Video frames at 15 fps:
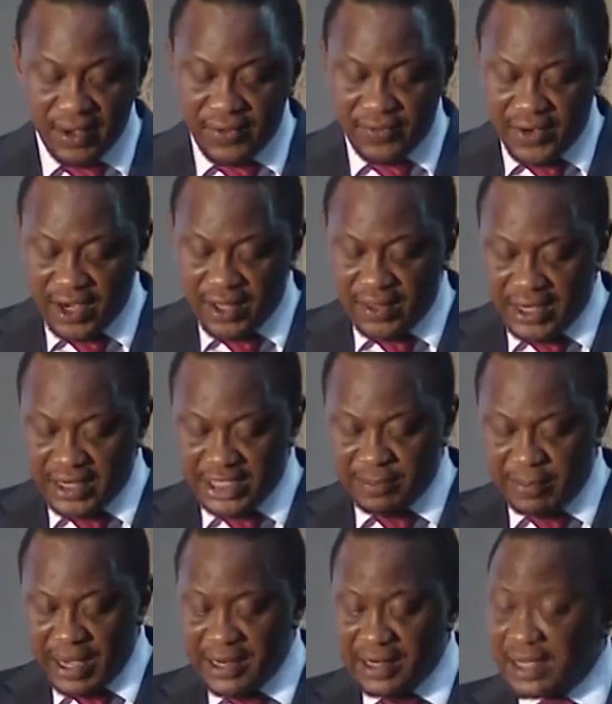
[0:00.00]
further
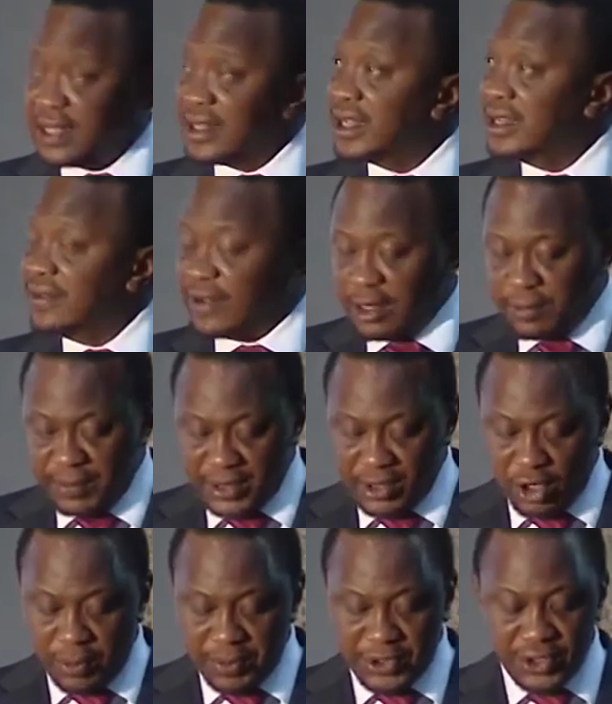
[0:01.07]
expanding their development
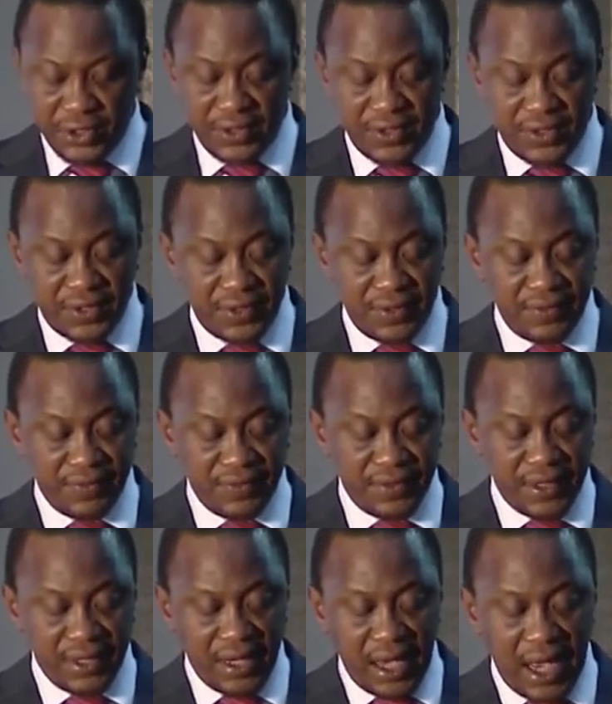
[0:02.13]
options
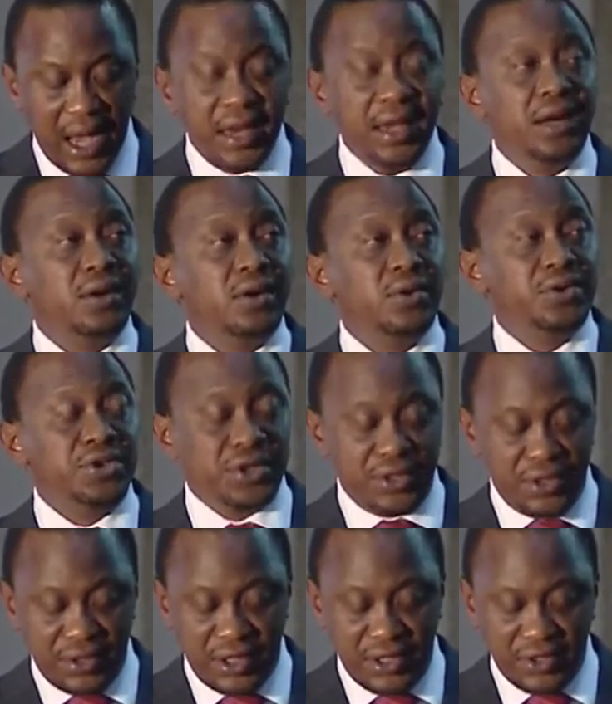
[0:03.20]
and
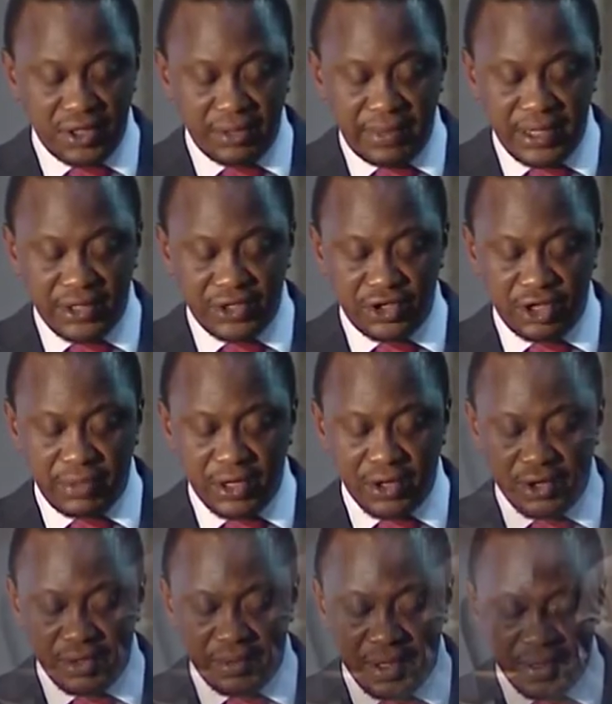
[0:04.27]
inclusion into the mainstream
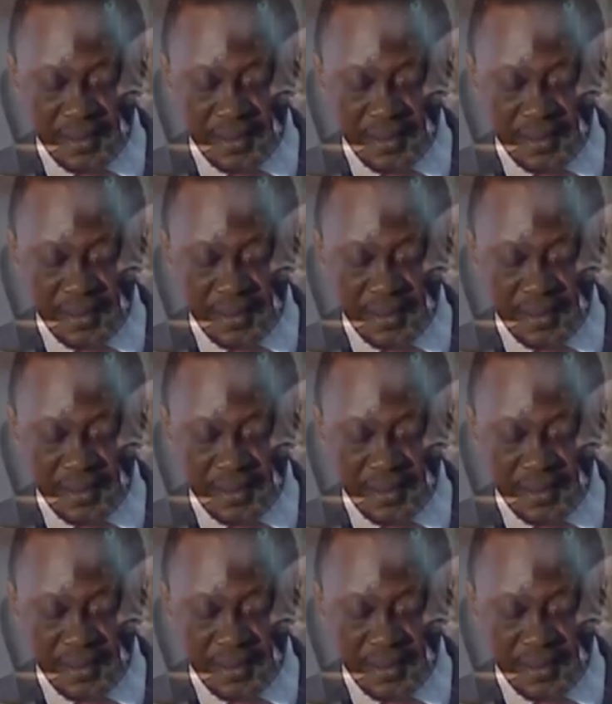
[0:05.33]
economy.